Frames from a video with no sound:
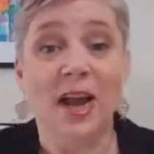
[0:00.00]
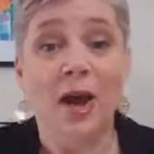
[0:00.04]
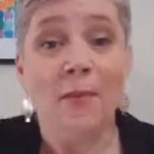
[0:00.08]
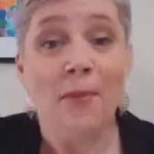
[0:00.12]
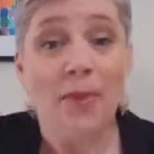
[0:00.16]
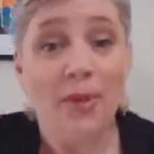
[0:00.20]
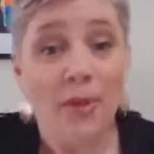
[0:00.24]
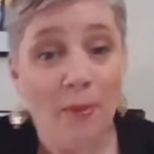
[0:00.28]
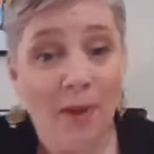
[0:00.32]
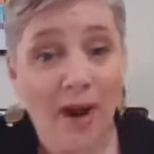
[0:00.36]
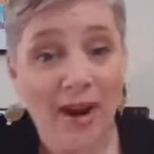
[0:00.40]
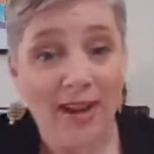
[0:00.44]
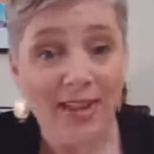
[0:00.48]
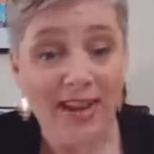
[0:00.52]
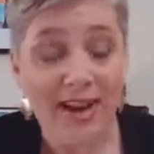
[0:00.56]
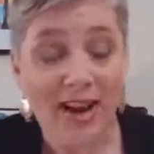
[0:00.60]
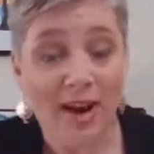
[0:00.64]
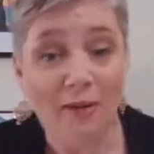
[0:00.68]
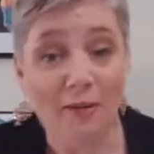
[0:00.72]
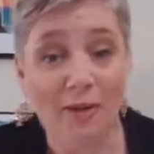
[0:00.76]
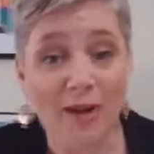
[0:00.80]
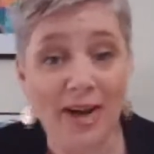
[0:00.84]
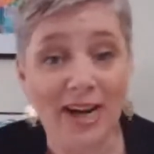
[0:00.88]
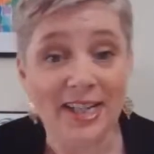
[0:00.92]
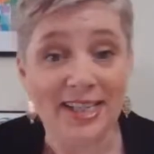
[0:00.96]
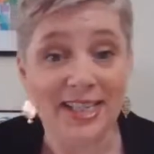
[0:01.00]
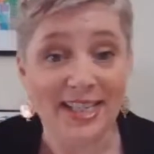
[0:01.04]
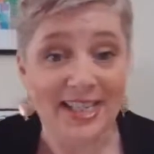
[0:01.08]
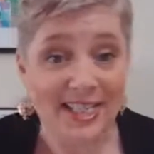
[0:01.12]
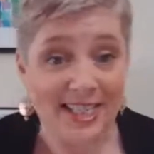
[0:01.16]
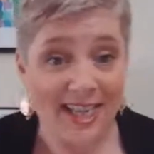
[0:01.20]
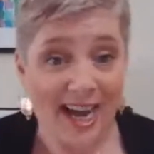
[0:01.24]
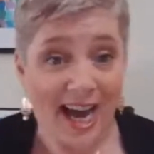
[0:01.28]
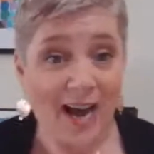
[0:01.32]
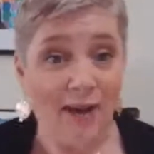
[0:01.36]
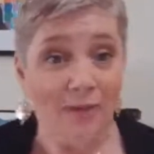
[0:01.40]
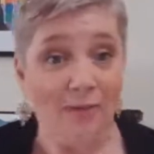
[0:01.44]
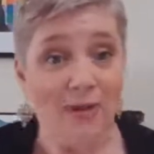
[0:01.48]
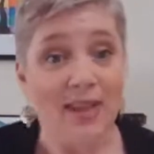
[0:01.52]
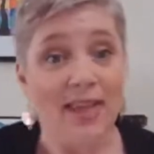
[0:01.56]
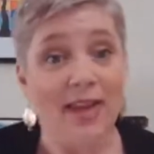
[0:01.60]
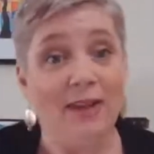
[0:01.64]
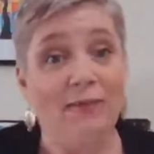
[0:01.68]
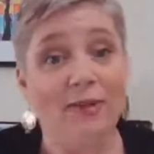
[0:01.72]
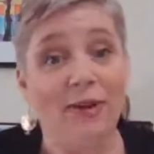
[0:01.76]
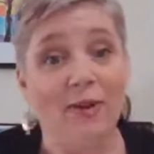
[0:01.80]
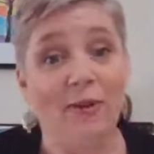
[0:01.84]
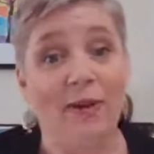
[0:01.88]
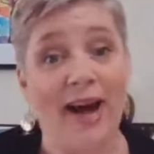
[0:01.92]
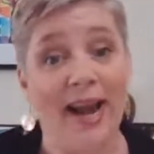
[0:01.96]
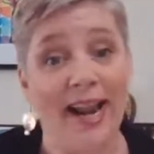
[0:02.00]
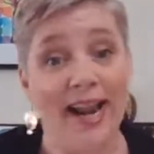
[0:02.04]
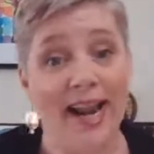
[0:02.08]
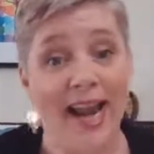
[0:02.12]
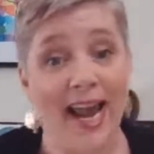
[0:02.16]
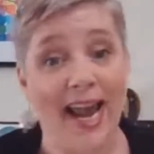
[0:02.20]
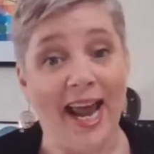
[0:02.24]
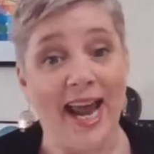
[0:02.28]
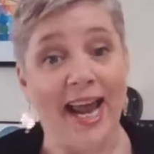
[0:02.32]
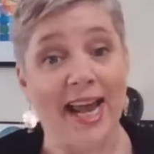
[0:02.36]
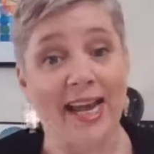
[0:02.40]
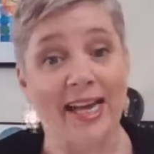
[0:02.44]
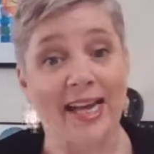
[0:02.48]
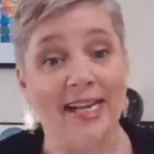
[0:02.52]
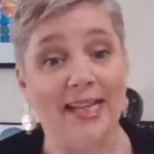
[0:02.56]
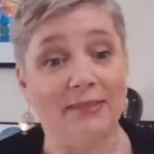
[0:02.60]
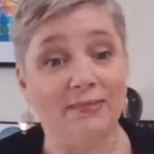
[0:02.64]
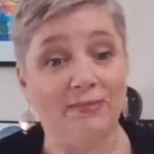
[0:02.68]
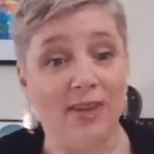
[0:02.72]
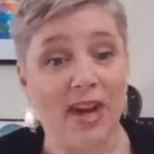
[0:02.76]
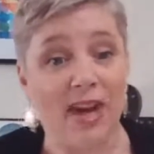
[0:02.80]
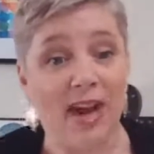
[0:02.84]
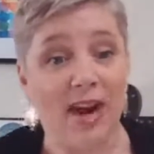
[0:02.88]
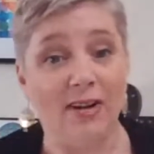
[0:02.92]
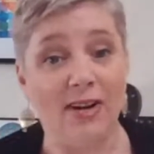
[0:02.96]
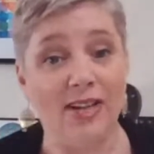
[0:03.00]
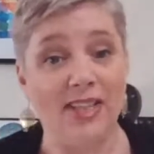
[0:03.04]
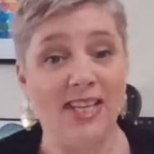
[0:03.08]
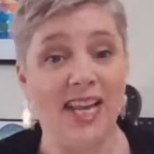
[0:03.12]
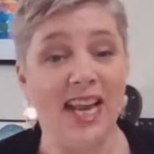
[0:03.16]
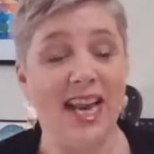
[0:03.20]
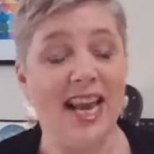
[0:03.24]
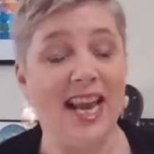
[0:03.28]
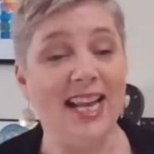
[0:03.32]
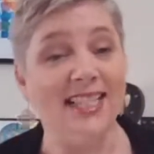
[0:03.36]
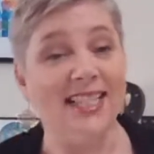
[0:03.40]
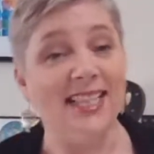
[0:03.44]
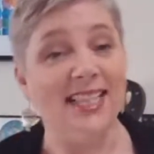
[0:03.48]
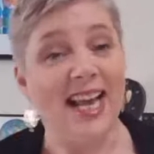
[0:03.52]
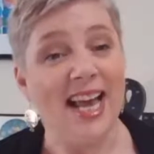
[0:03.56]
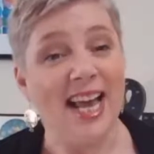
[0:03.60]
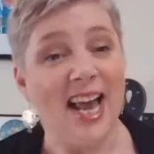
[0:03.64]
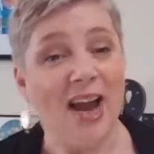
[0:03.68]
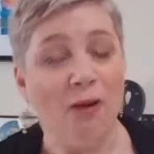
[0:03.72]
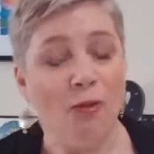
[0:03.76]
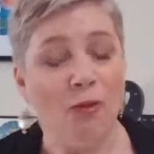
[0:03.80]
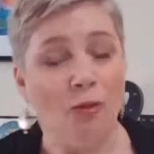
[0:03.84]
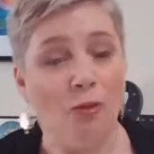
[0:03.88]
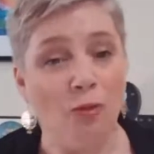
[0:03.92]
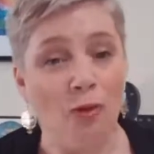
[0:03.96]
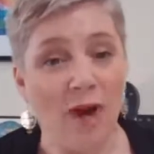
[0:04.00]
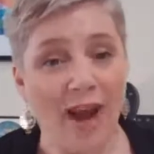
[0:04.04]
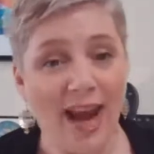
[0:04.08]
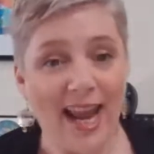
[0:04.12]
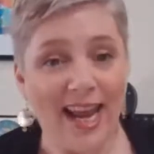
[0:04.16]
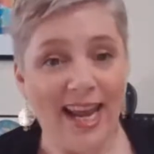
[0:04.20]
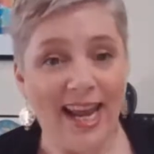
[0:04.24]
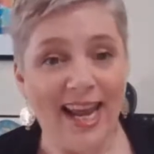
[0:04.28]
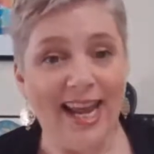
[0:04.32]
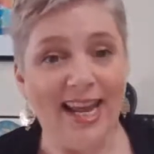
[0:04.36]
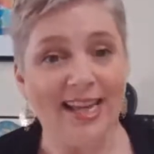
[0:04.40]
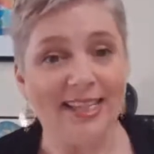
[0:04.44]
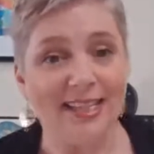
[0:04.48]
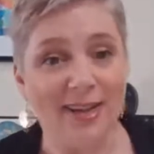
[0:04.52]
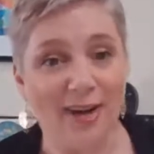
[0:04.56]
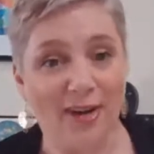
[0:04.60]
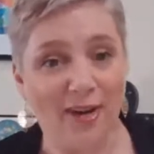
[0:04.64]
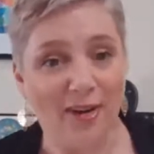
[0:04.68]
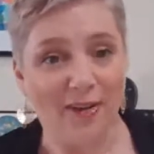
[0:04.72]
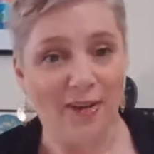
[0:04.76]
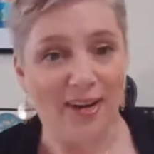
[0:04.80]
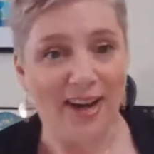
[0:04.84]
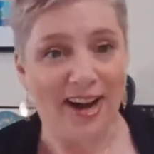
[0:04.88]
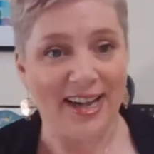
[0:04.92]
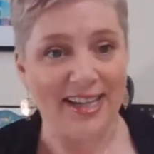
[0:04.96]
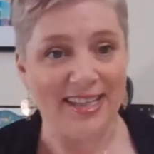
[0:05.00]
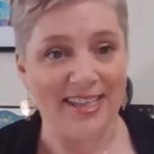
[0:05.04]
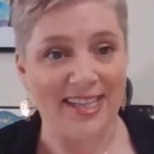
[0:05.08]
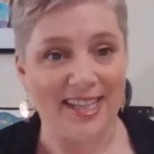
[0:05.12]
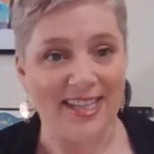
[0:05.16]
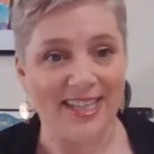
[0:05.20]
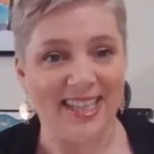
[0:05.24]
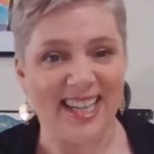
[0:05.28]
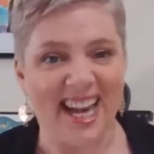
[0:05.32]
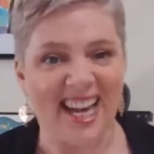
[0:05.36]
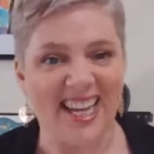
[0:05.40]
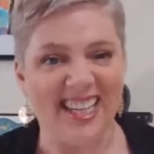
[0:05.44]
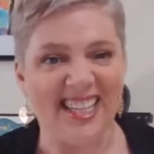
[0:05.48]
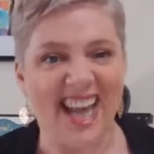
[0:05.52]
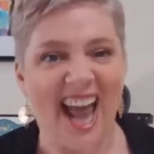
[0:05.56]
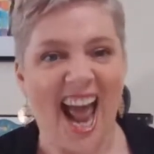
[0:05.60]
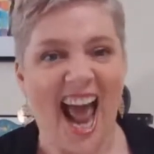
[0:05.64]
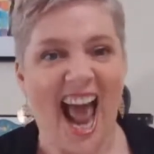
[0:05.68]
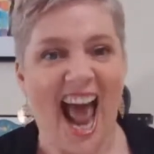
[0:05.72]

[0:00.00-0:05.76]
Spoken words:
But the one thing I wanted to start with everyone and guarantee is rarely is an overnight success